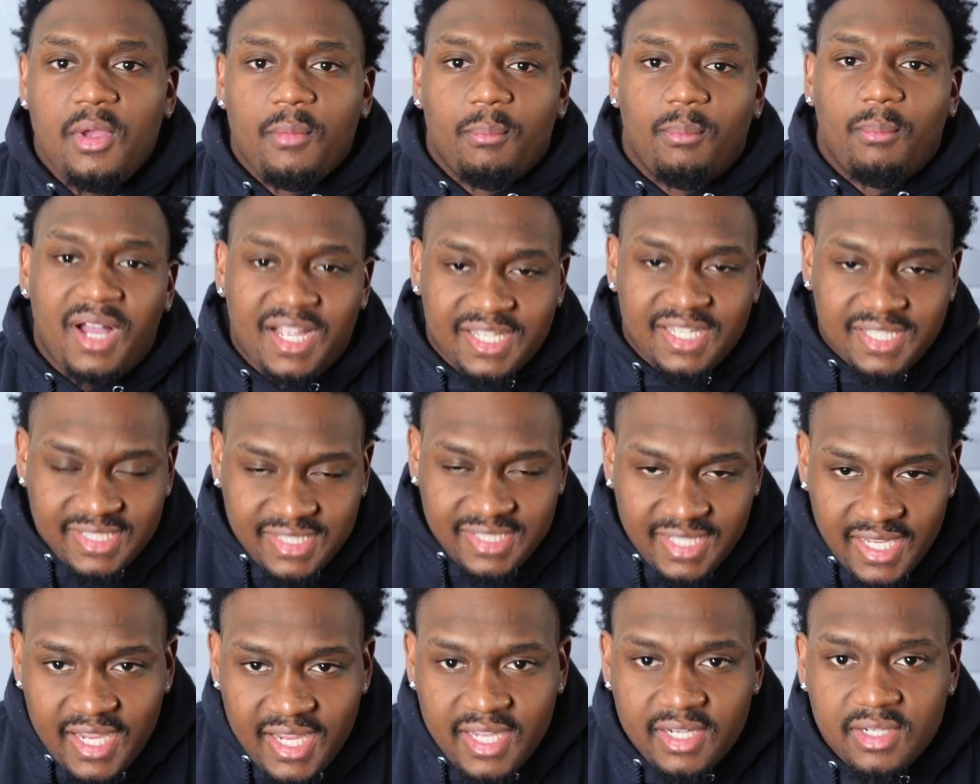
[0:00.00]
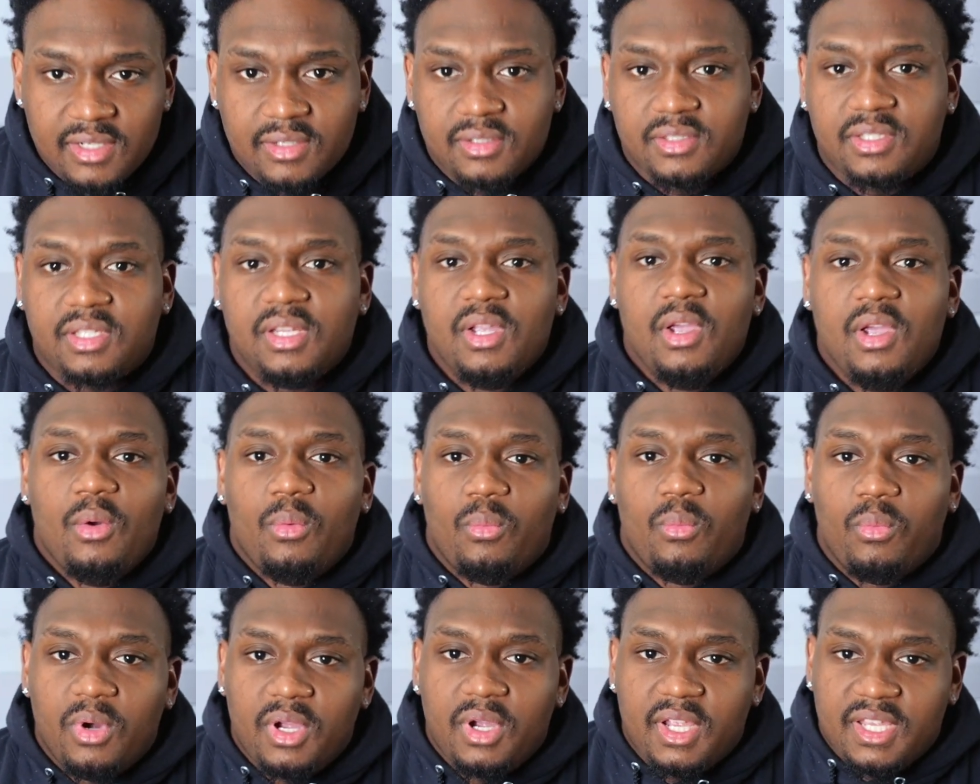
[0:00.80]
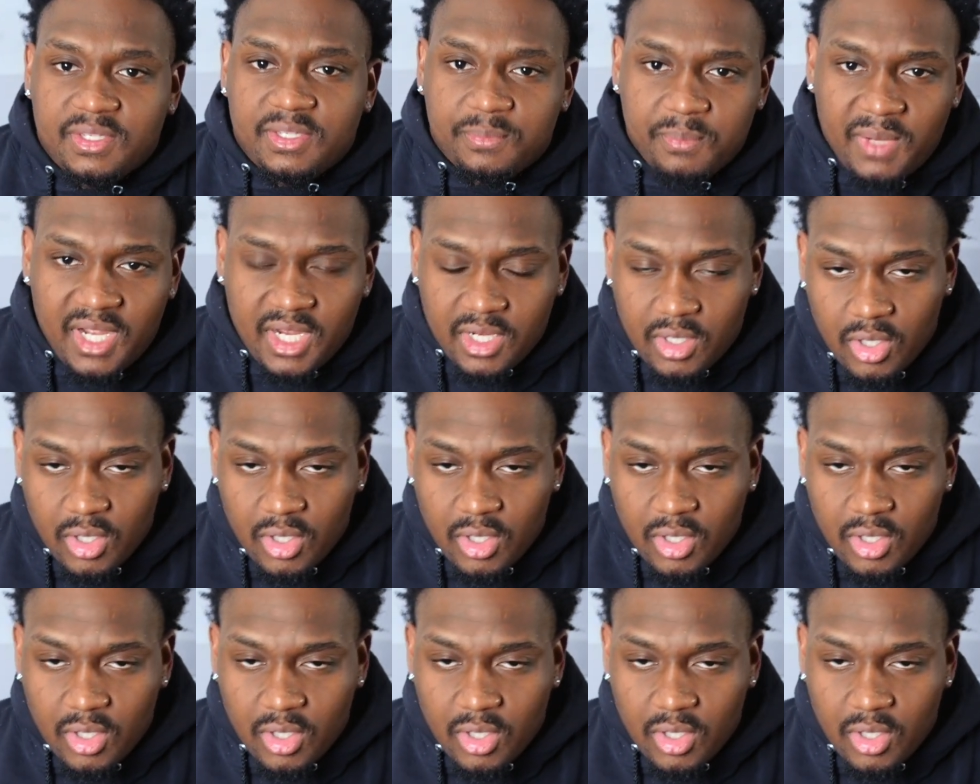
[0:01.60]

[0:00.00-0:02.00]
my standards, what is my